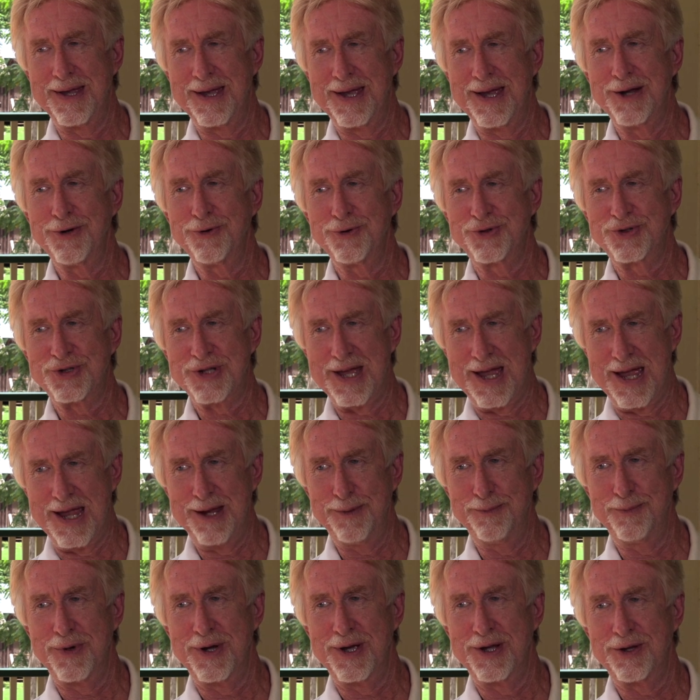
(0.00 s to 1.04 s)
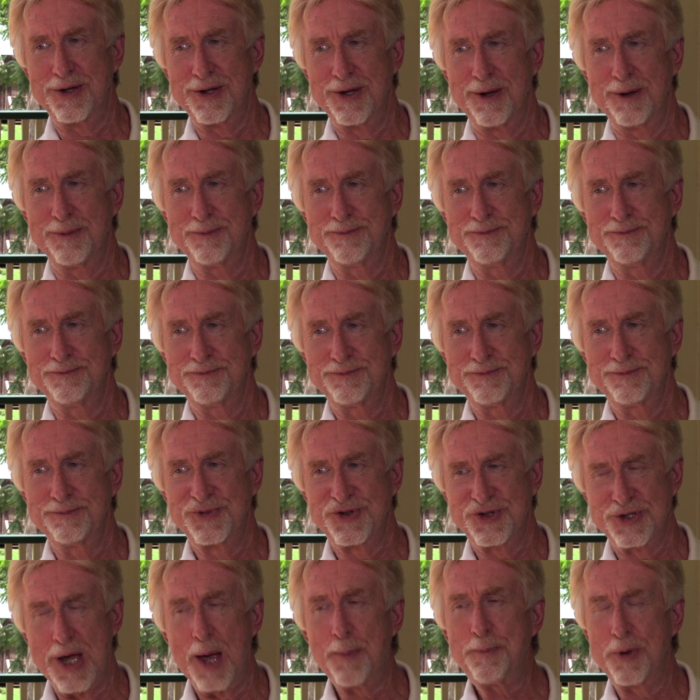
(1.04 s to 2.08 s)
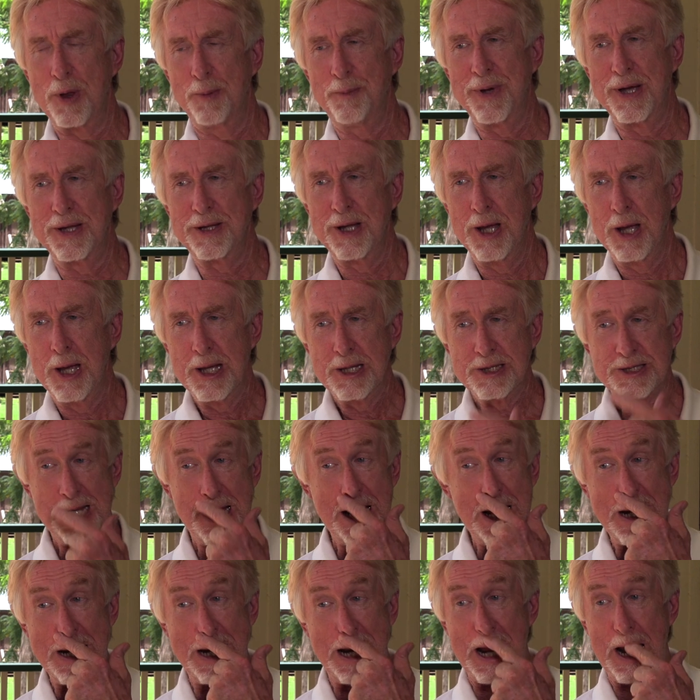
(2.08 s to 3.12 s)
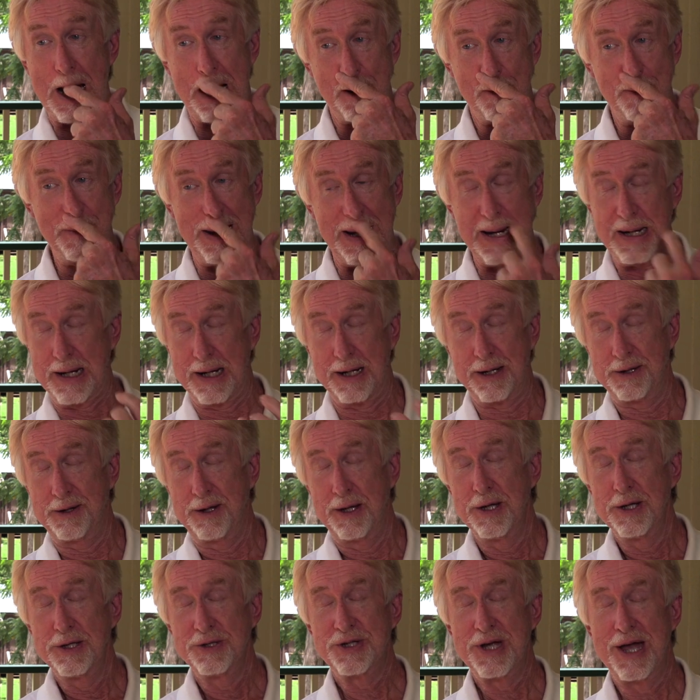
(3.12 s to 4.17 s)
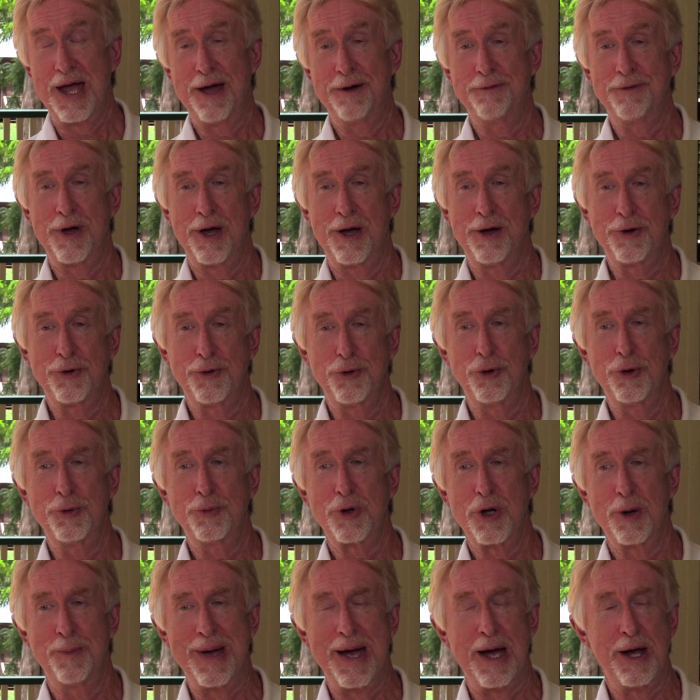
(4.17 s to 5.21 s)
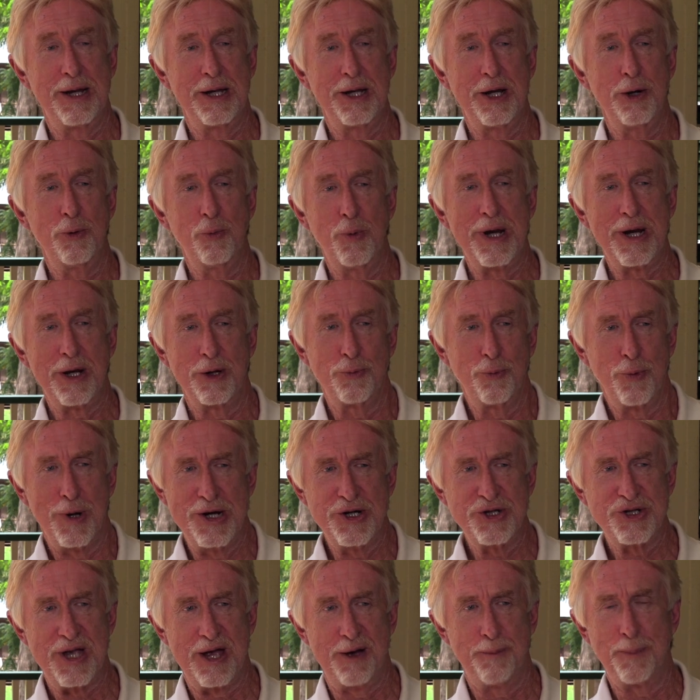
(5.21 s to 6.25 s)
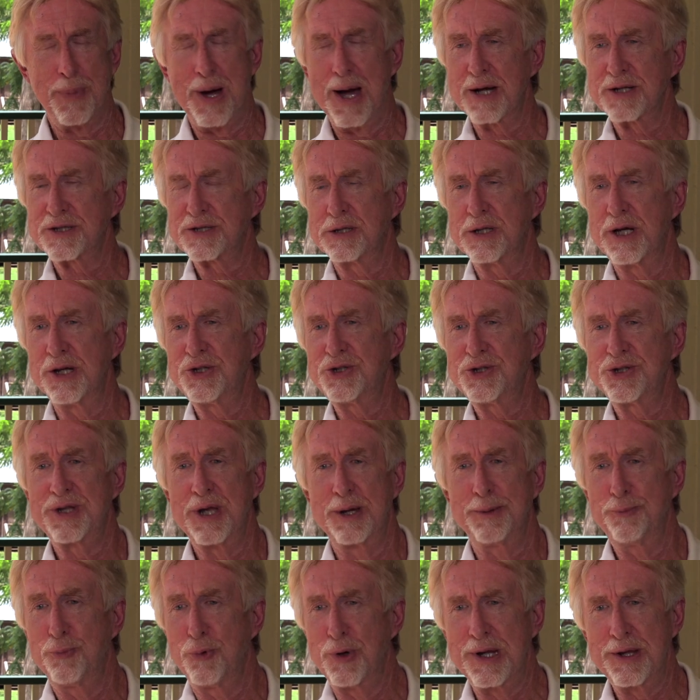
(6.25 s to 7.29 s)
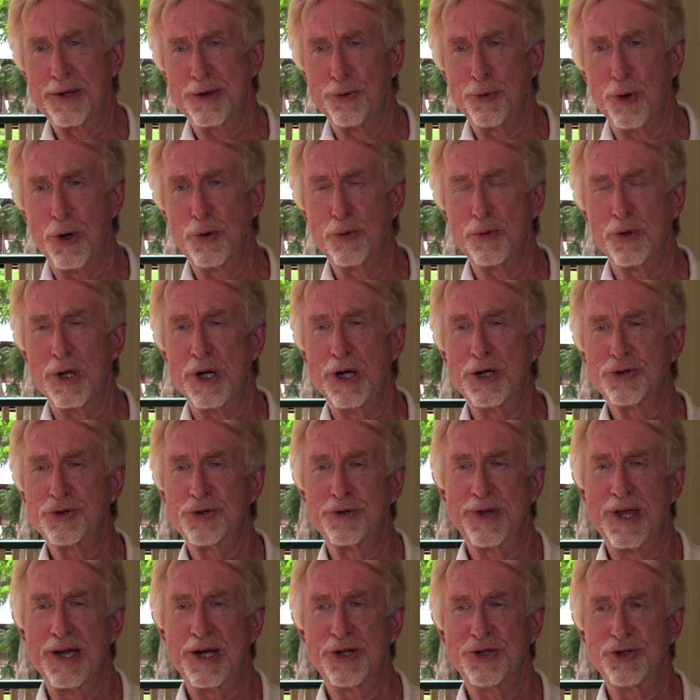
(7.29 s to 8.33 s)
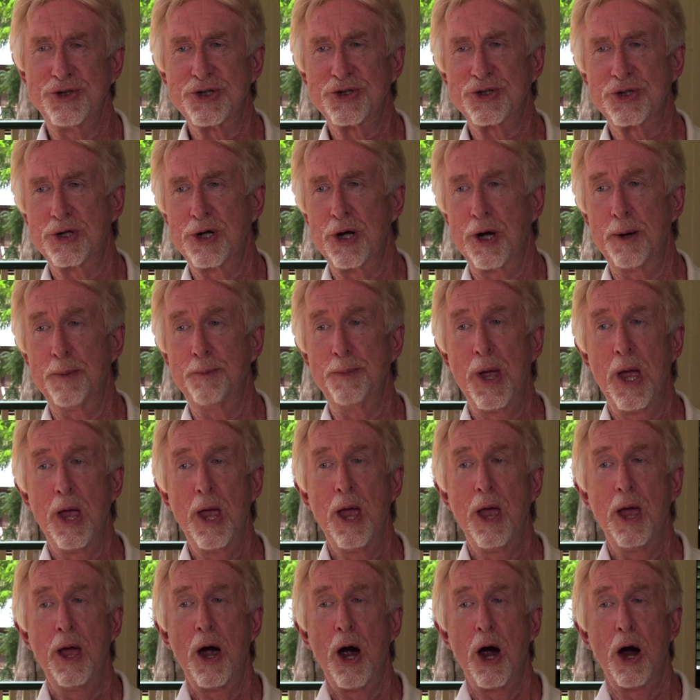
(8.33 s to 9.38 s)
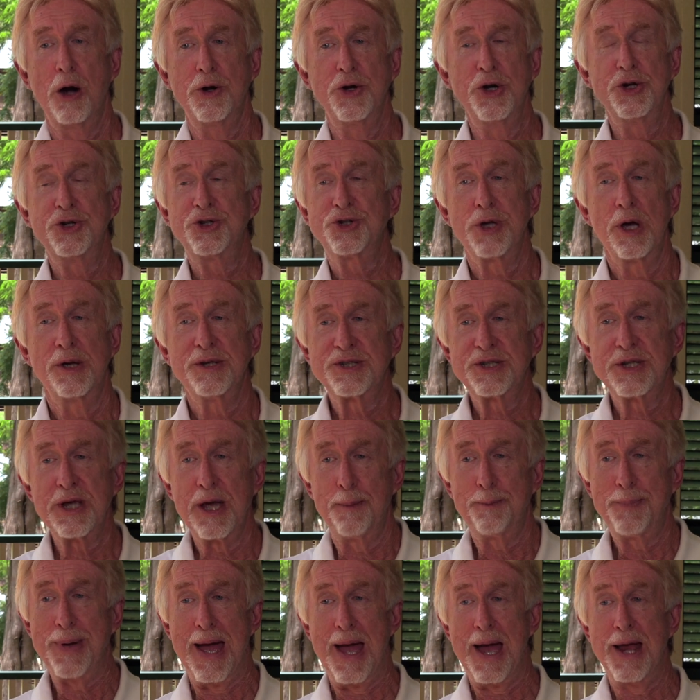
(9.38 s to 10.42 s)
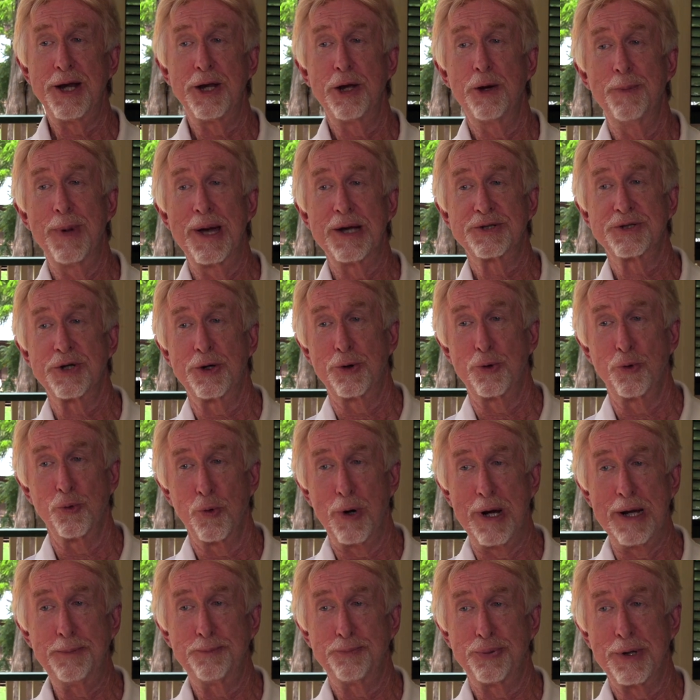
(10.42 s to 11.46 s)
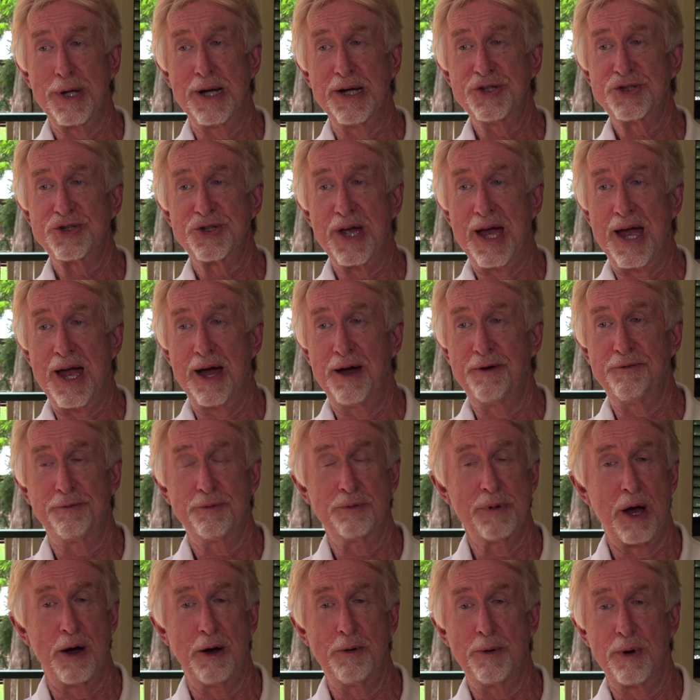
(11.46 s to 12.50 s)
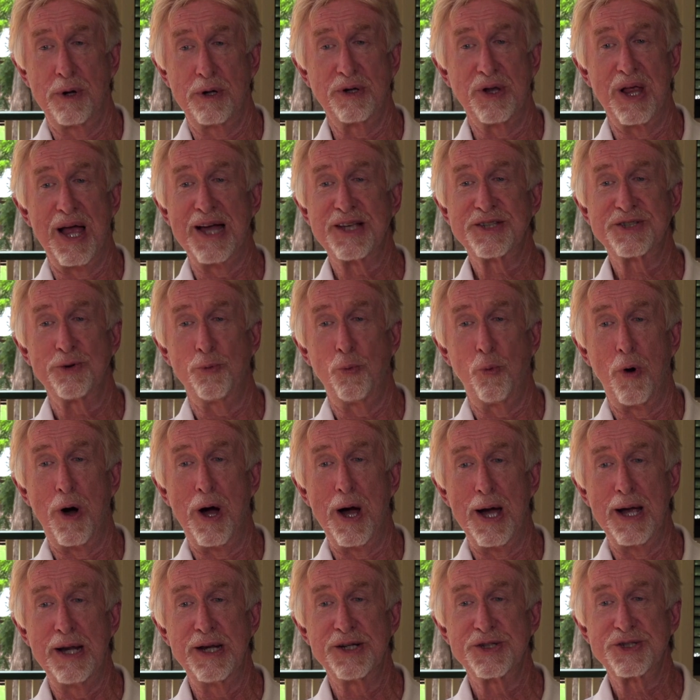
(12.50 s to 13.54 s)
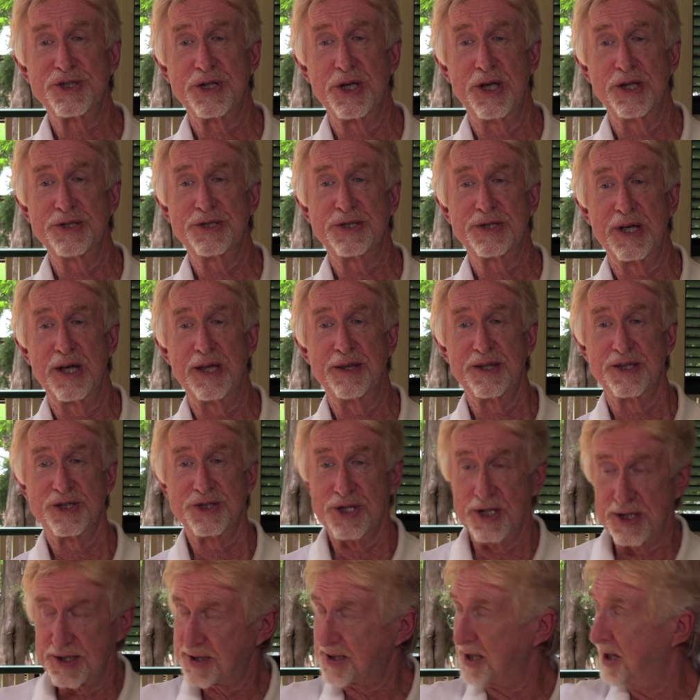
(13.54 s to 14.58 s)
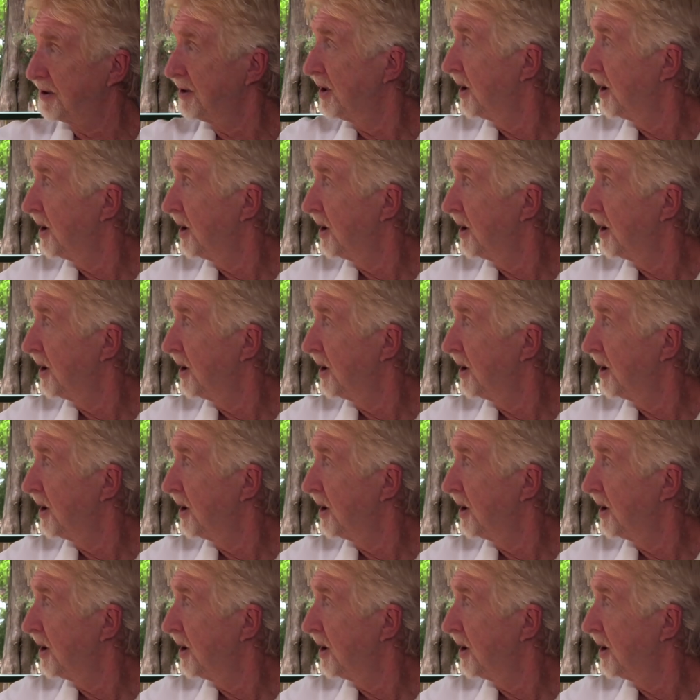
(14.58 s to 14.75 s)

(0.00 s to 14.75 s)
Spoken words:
entertainment supplement to any kind of meeting to have a group come out here. We can arrange to have box lunches. They can bring their own lunch or they can just come. Our new Sunset Patio makes a great place to have a glass of wine at sunset. The sunset